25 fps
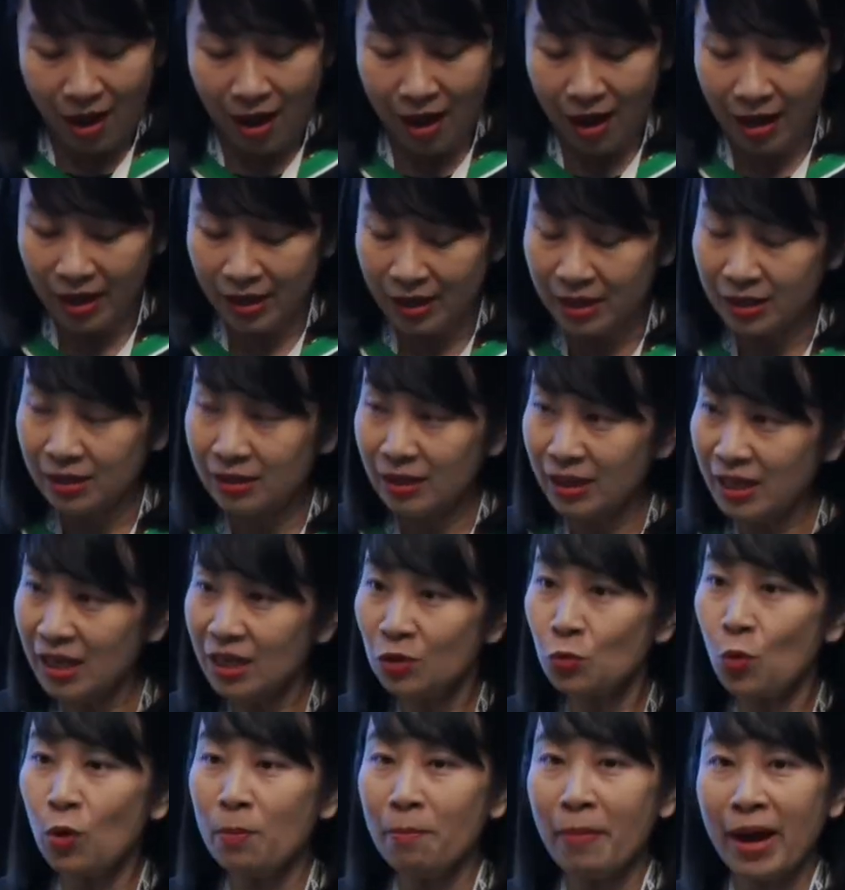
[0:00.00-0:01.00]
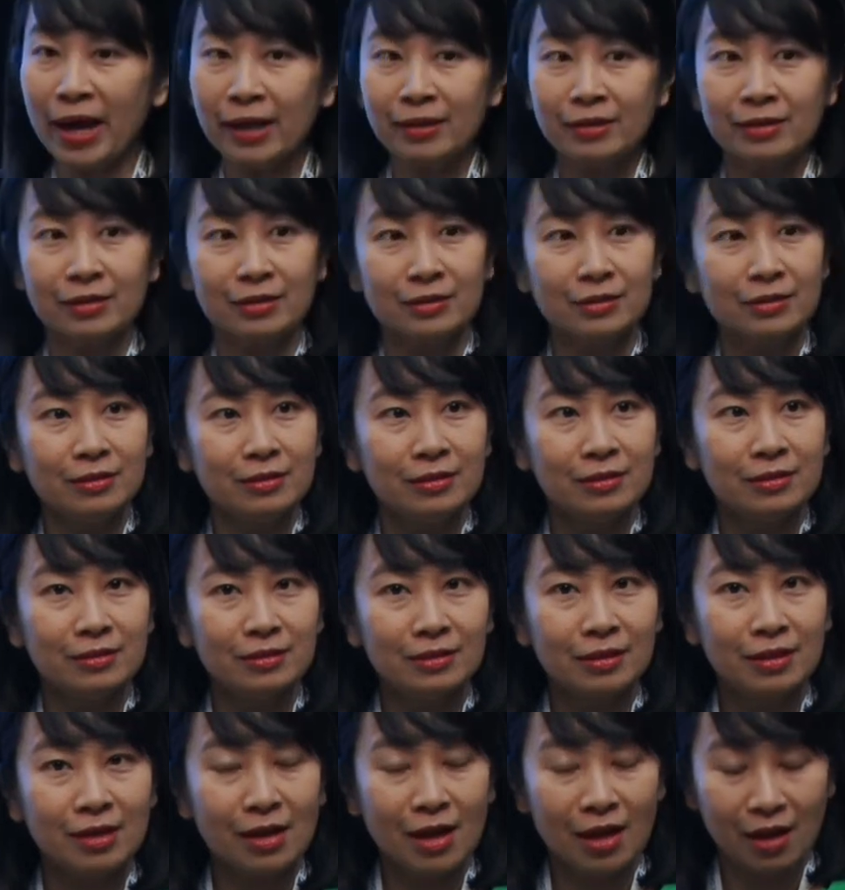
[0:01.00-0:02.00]
in equal manner
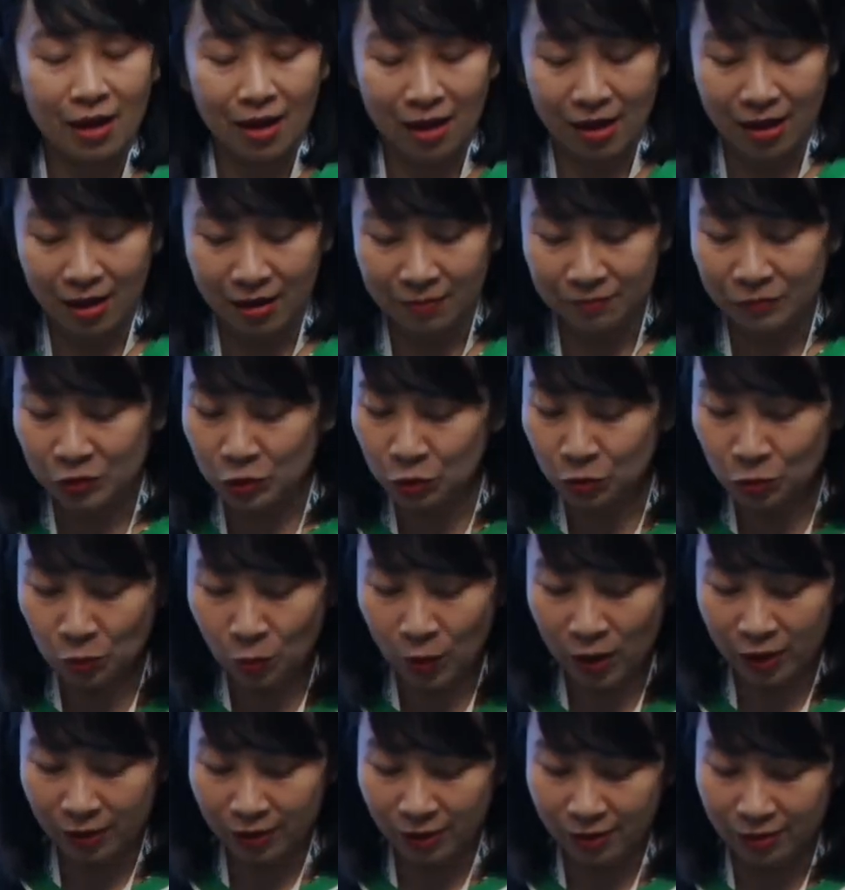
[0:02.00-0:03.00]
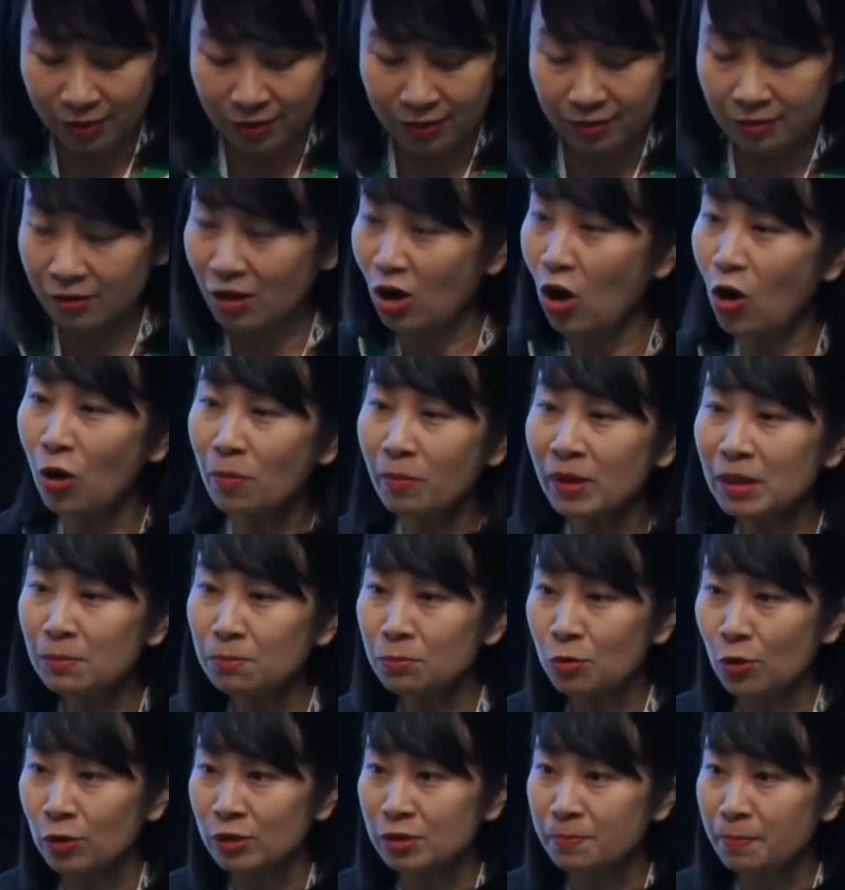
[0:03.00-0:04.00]
um, toward a common
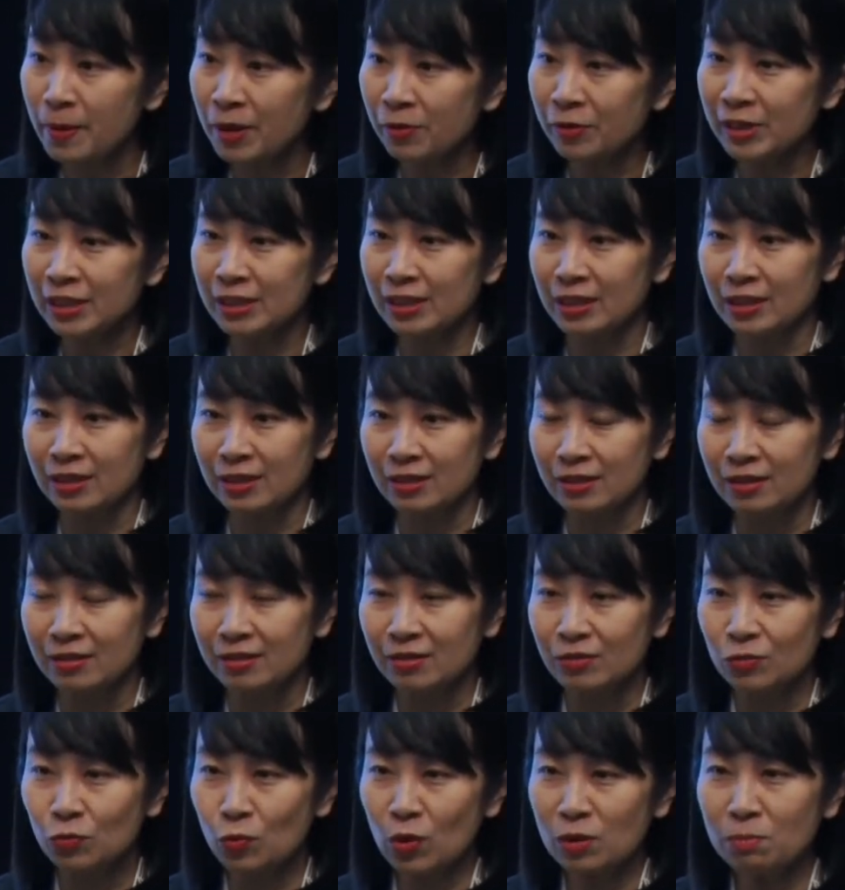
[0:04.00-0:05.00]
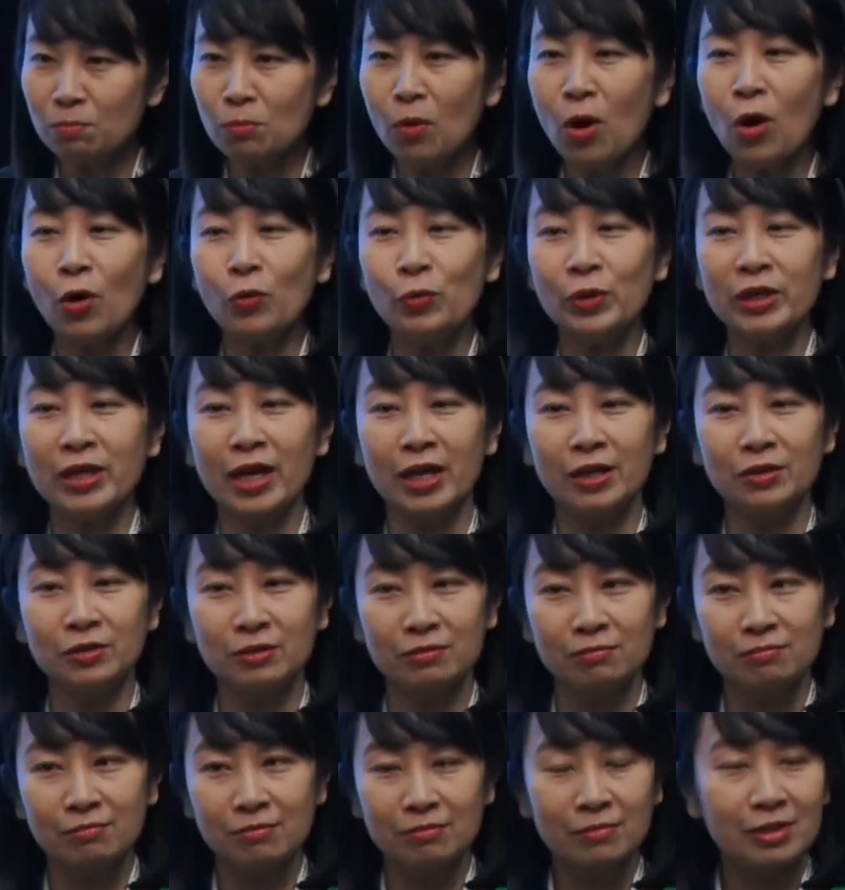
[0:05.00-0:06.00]
prosperity. What more we can
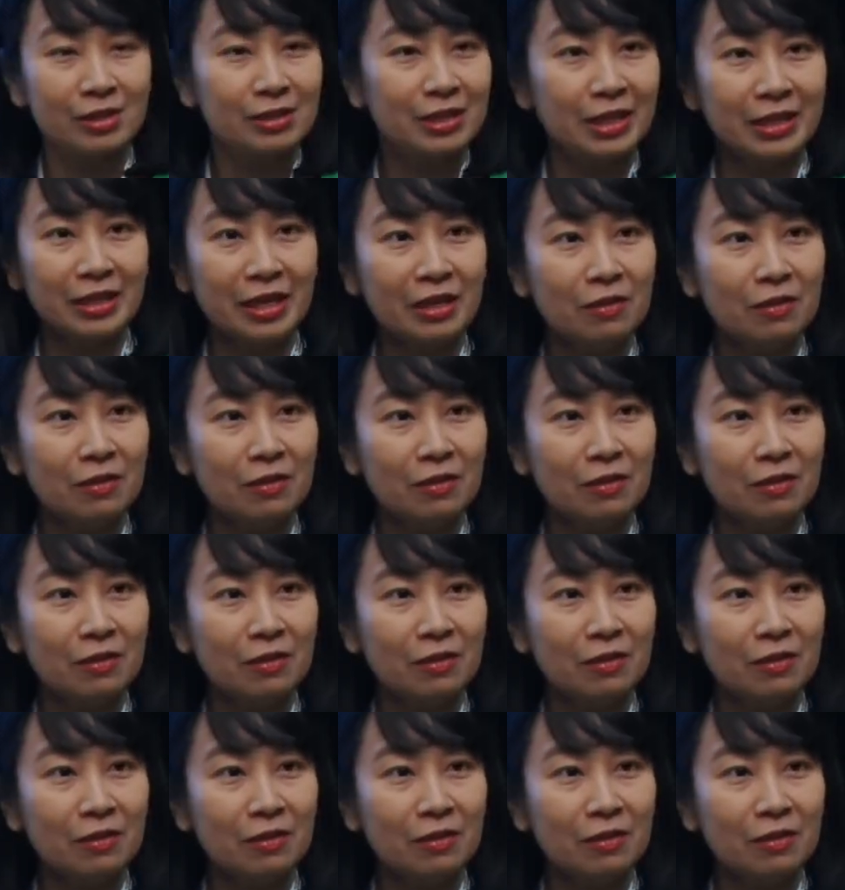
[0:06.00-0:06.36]
seeking